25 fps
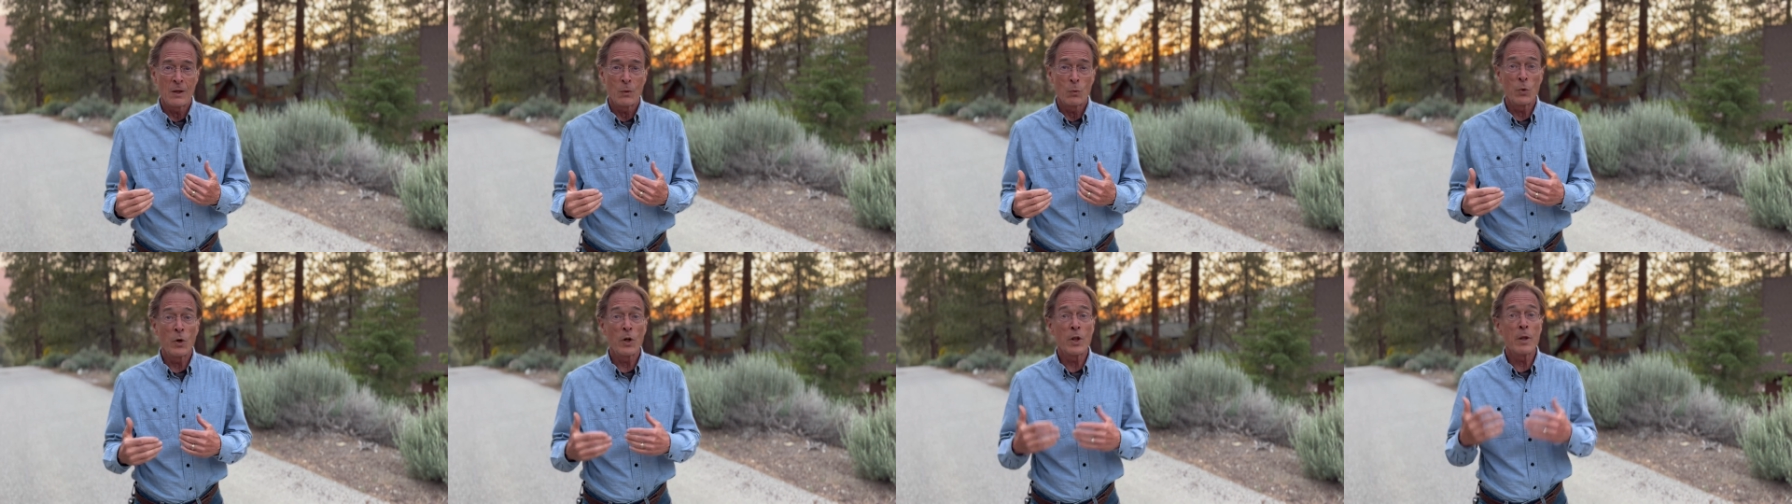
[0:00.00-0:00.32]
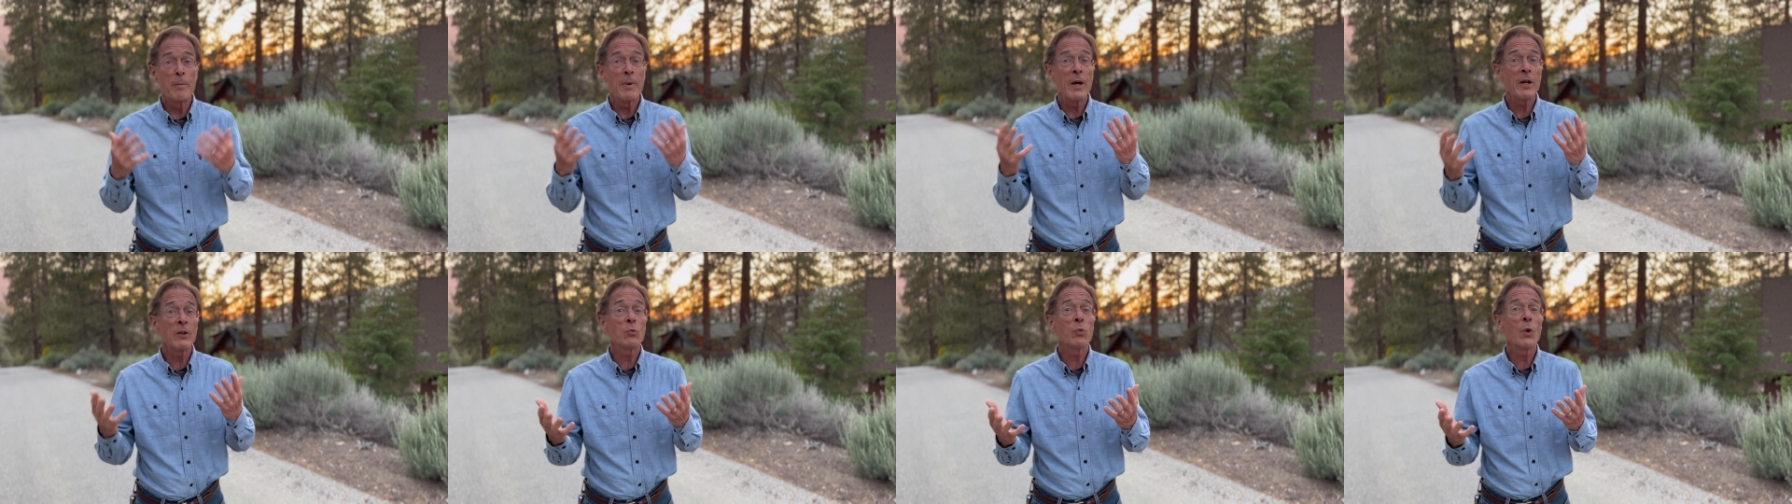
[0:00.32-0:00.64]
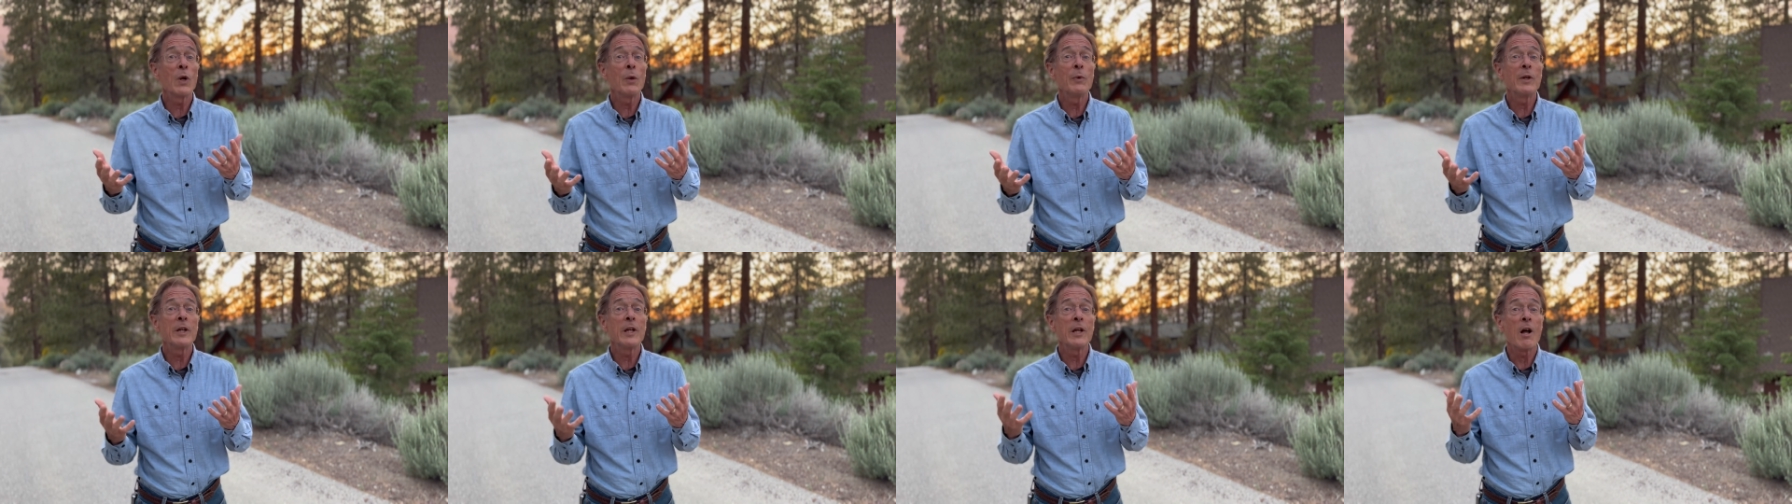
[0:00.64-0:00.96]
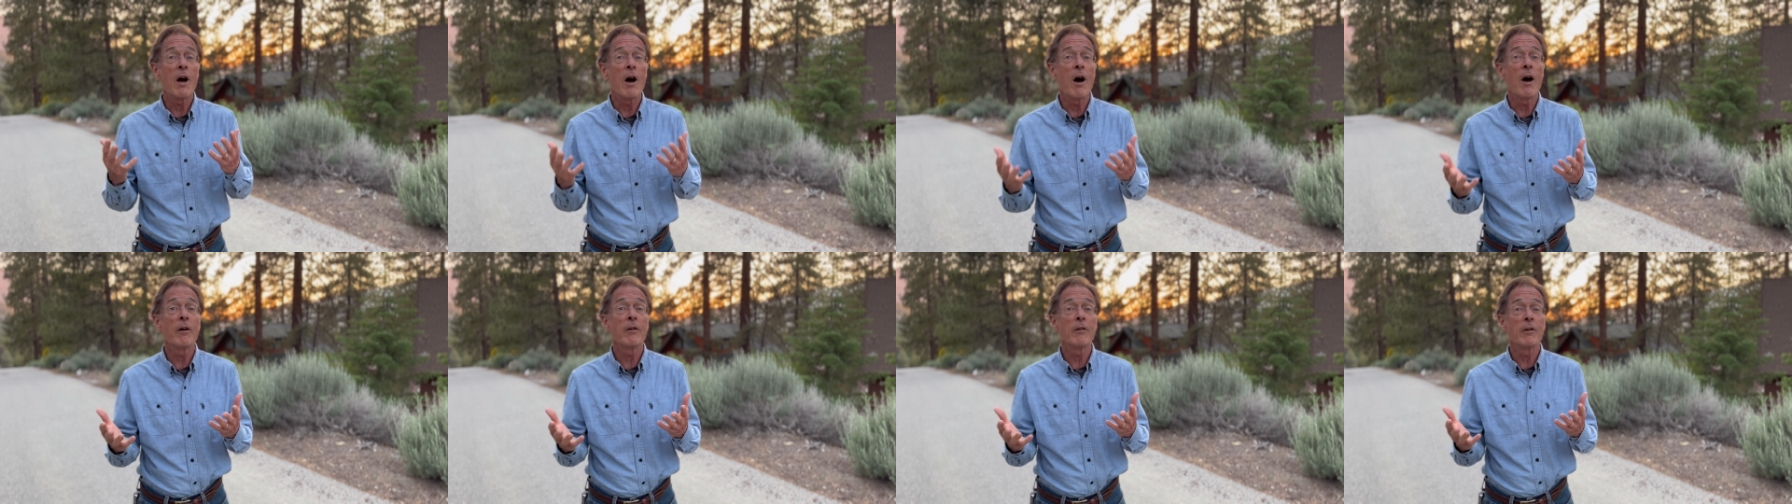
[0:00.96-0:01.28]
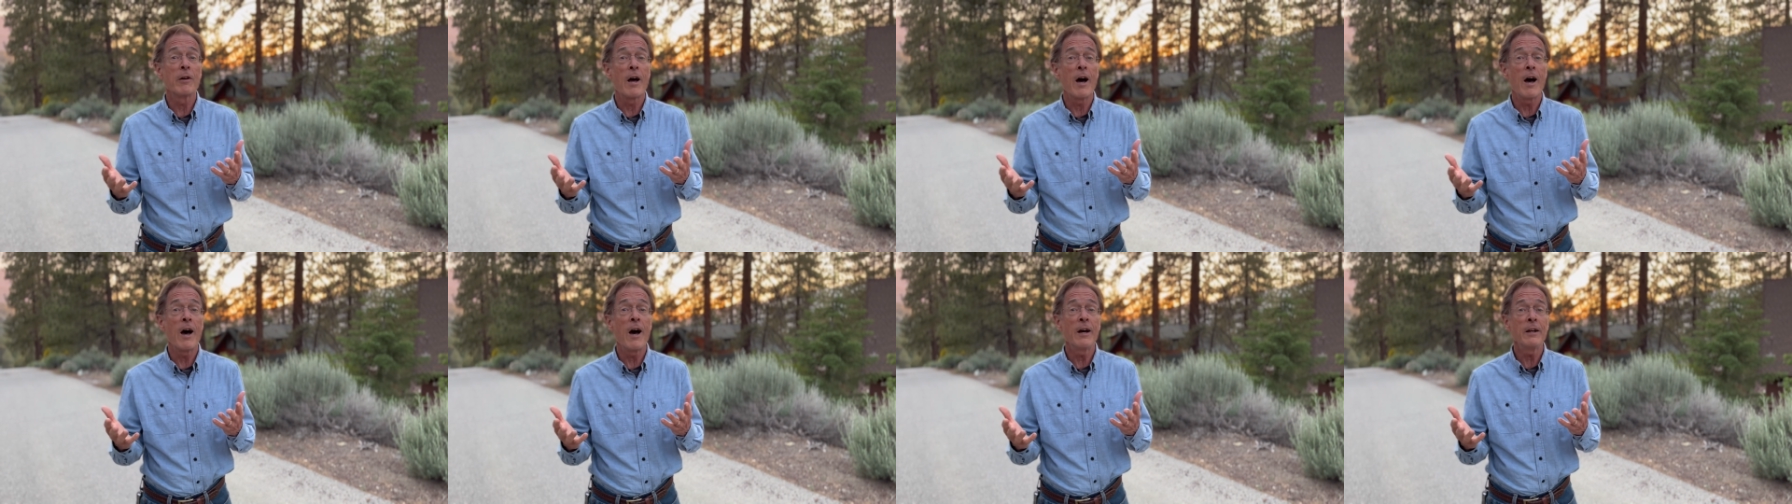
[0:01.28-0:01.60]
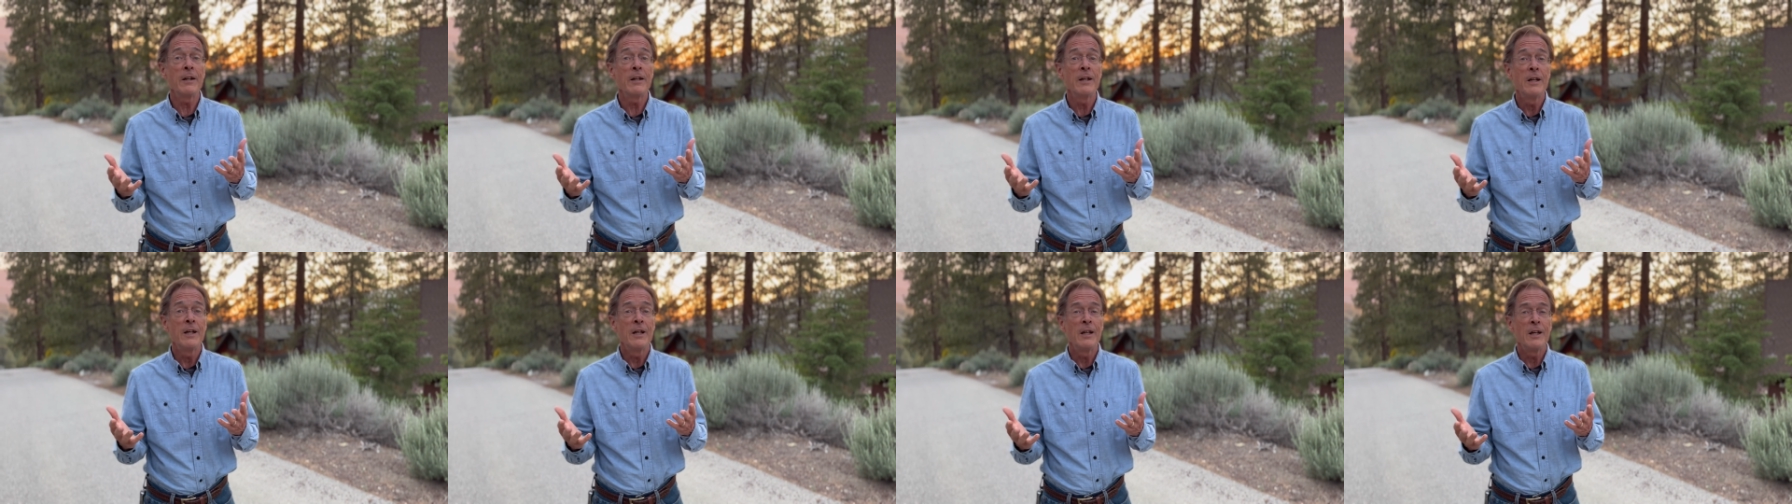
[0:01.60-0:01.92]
Well, the best way we can honor God